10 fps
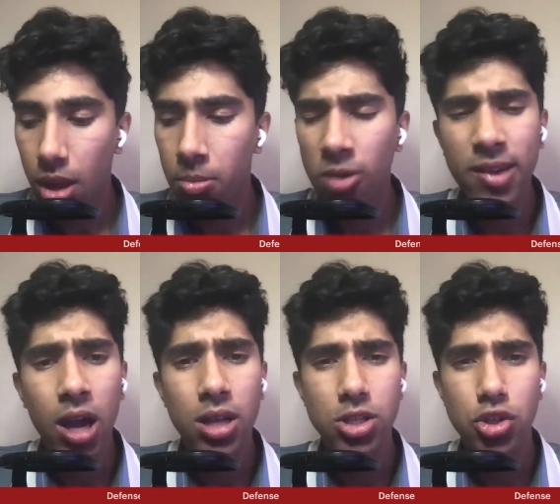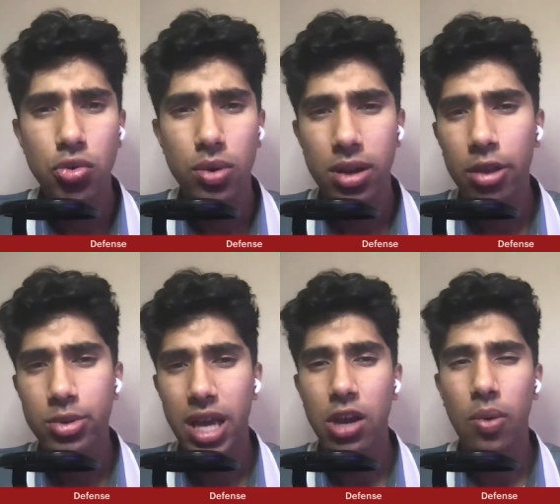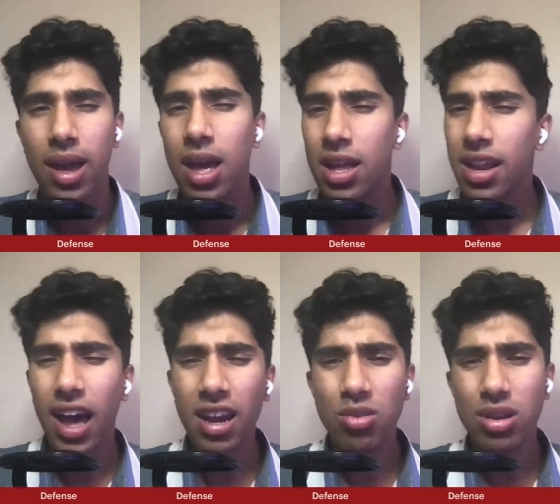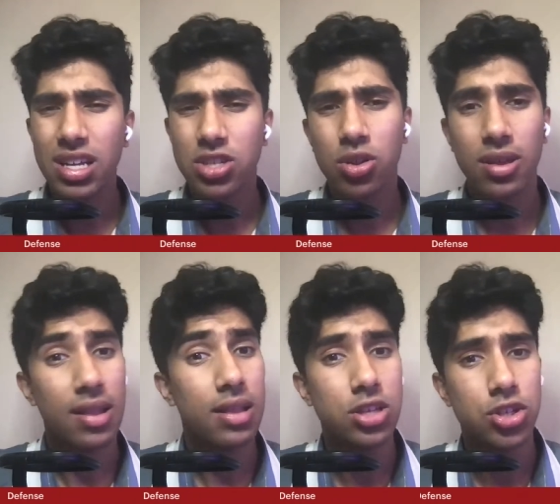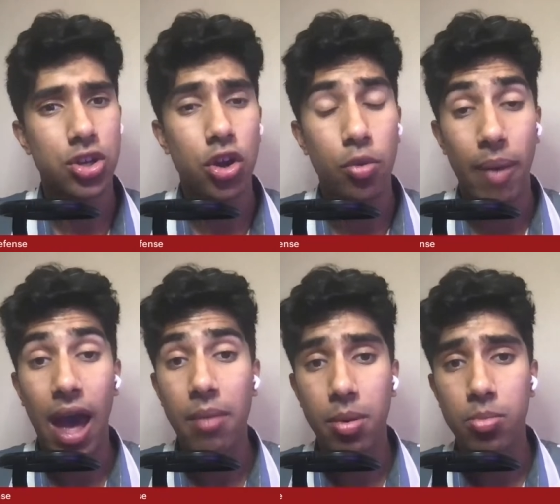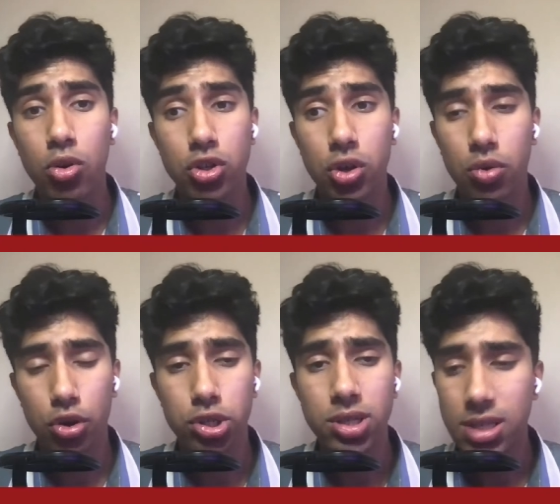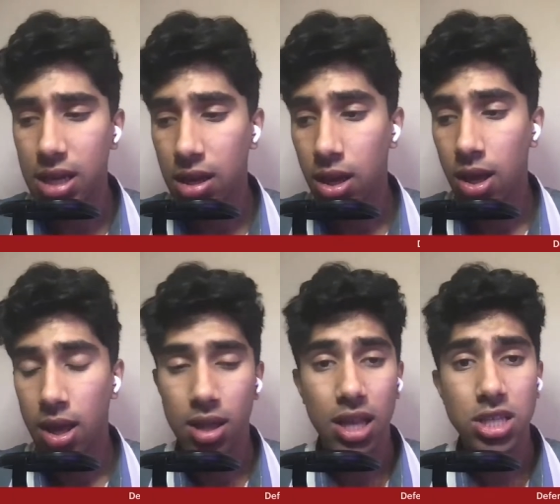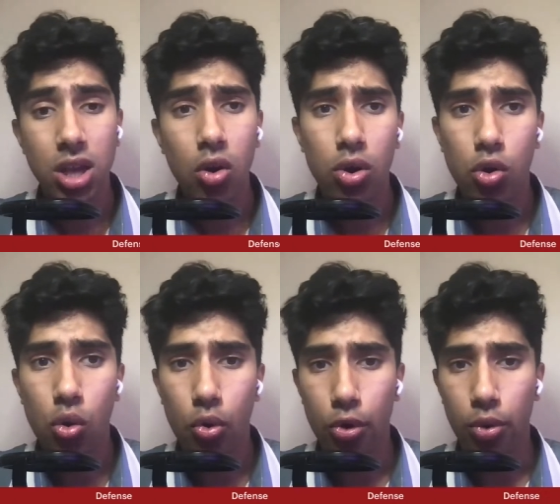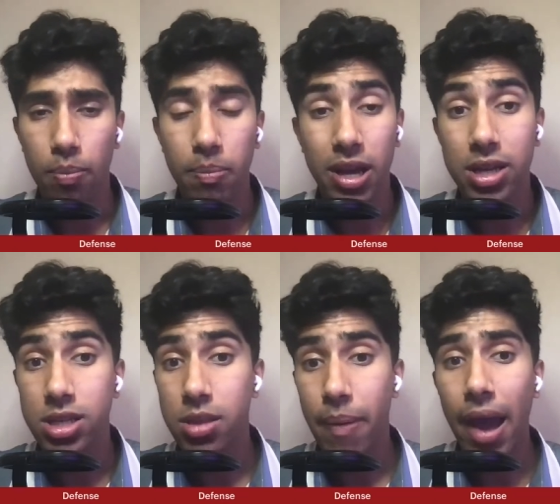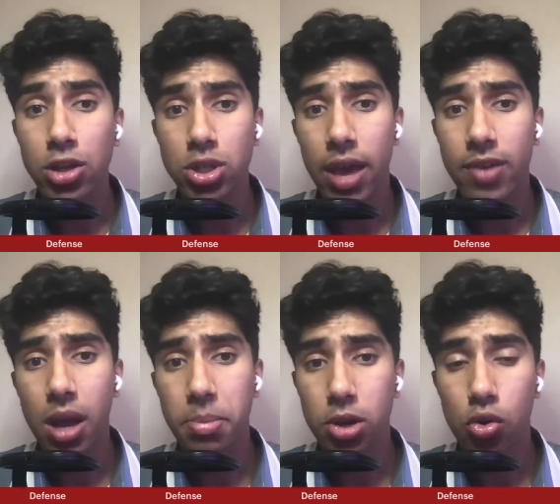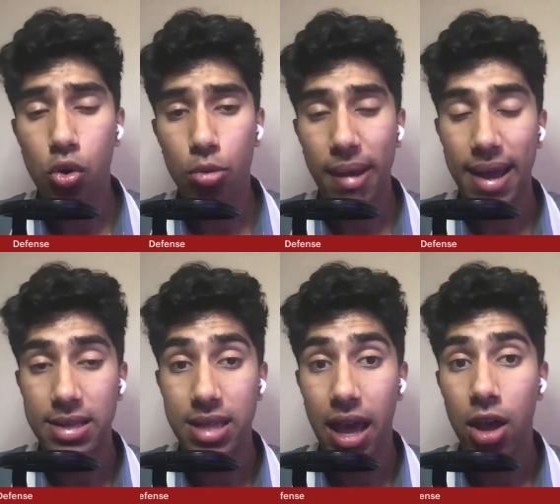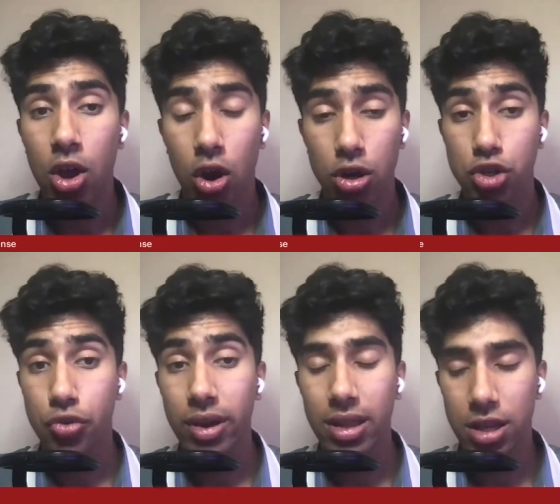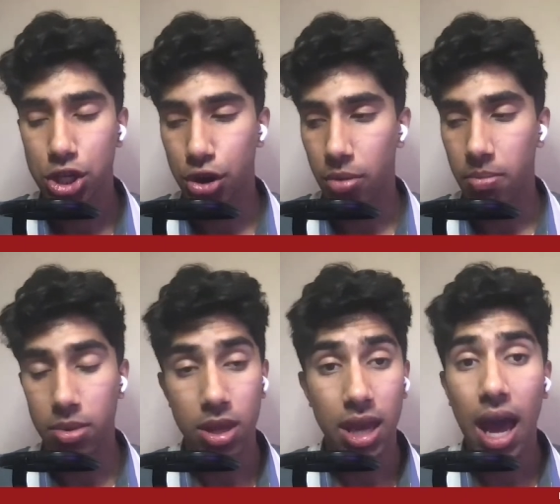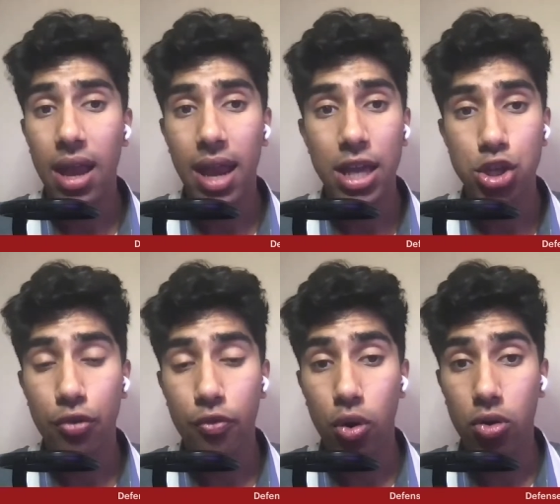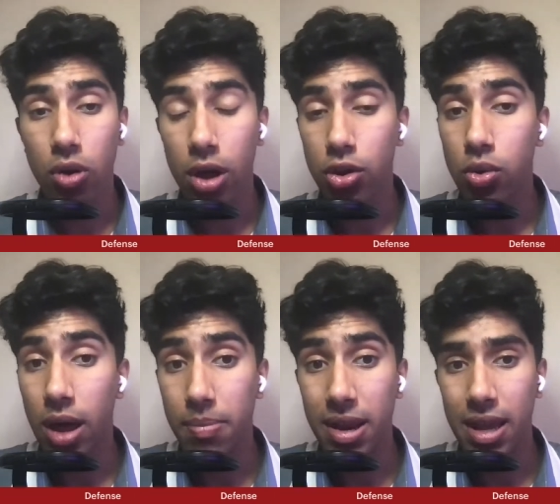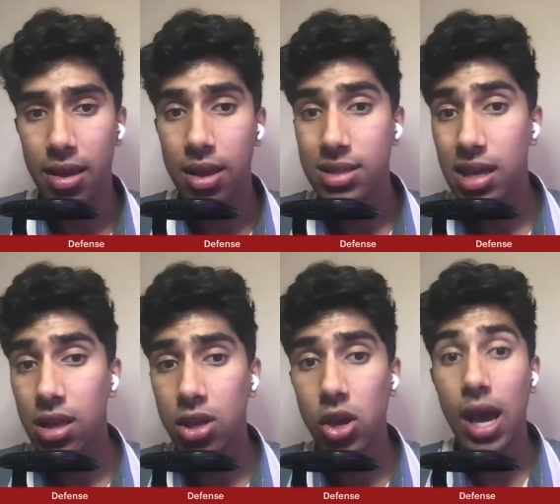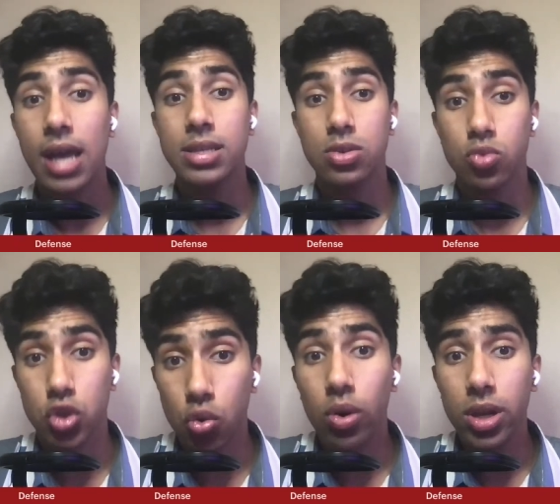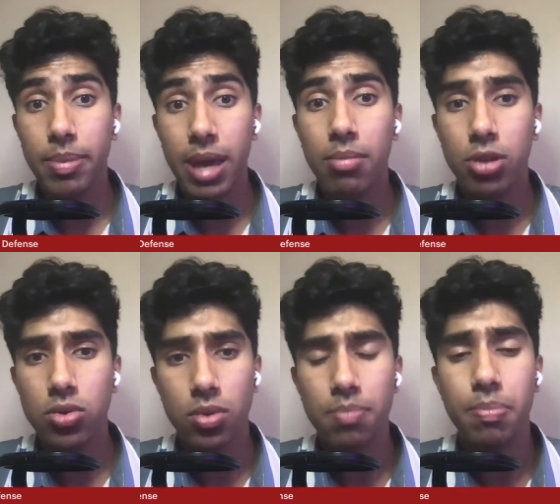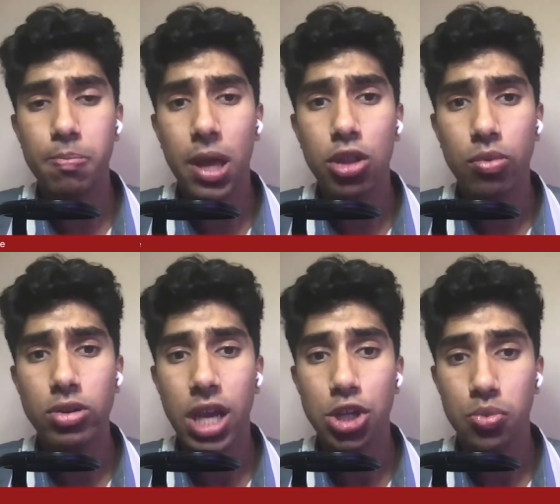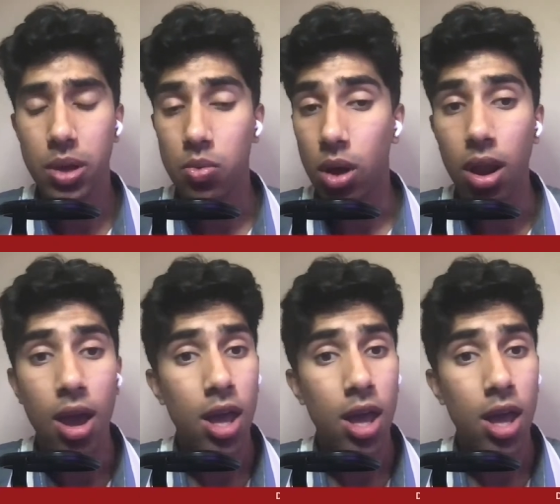Moving on to another takeaway. I don't necessarily think this is good or bad, but more so urgency. Let's go to corner because the Badgers have a couple of cornerbacks that are intriguing this year. You got Nizier Forkrun, who I'd been telling you guys was going to be able to play in the rotation week 1.